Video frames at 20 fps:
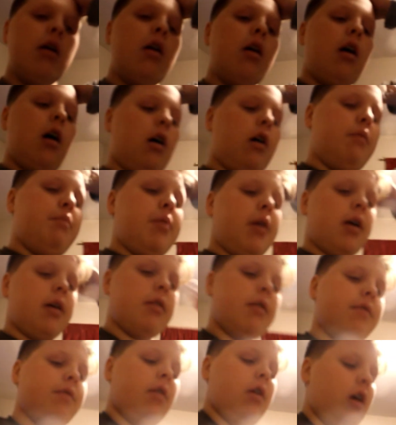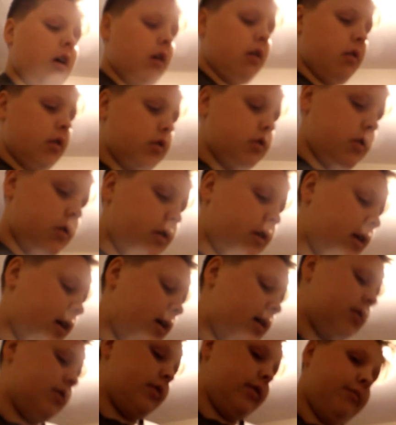I'll pick up the vlog to you
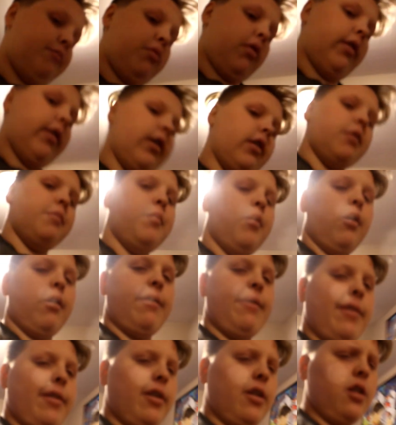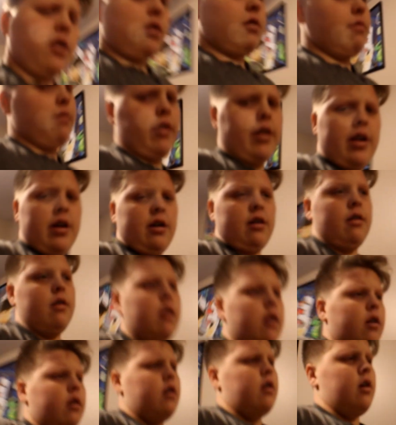guys probably in the morning. I don't really know.
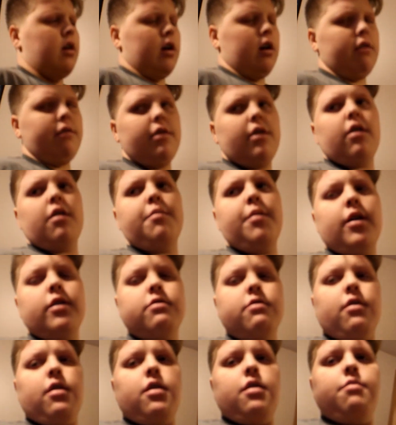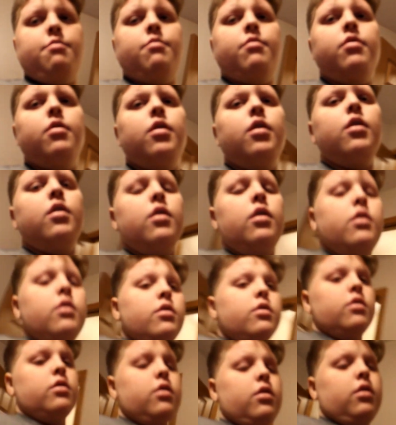I have another basketball game
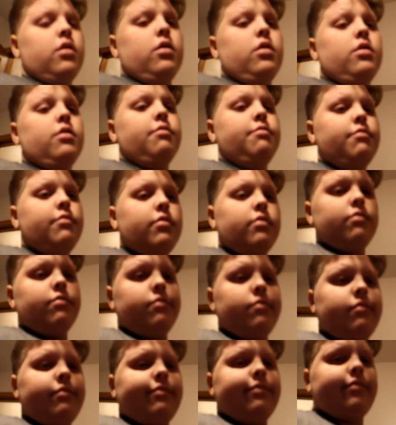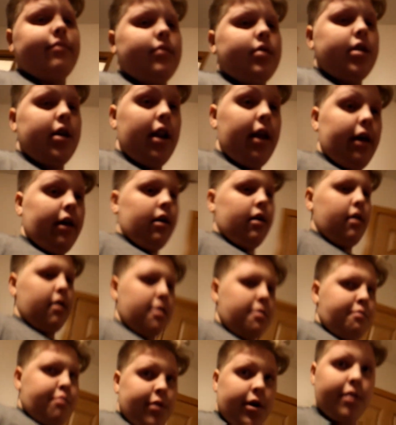um, today,
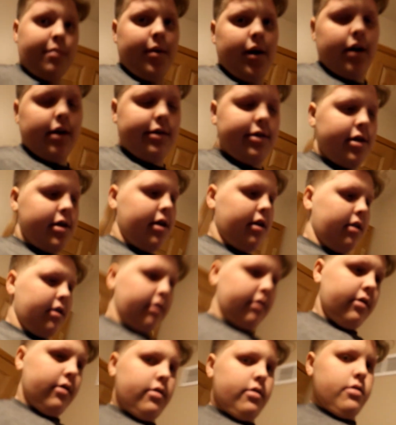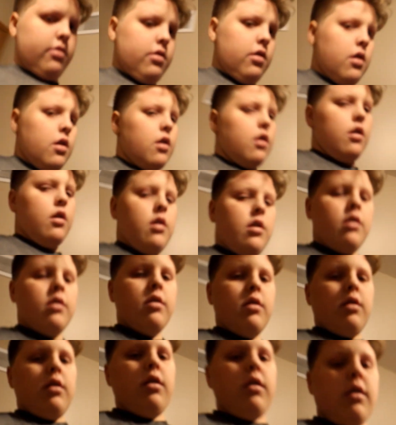pretty much.
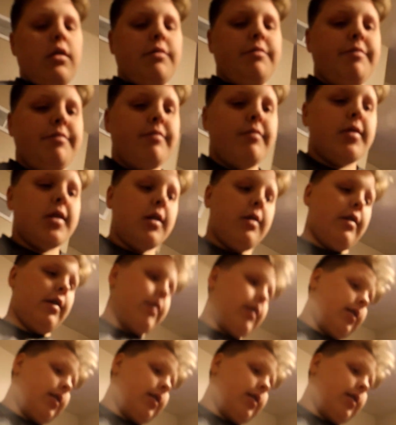Um, so yeah,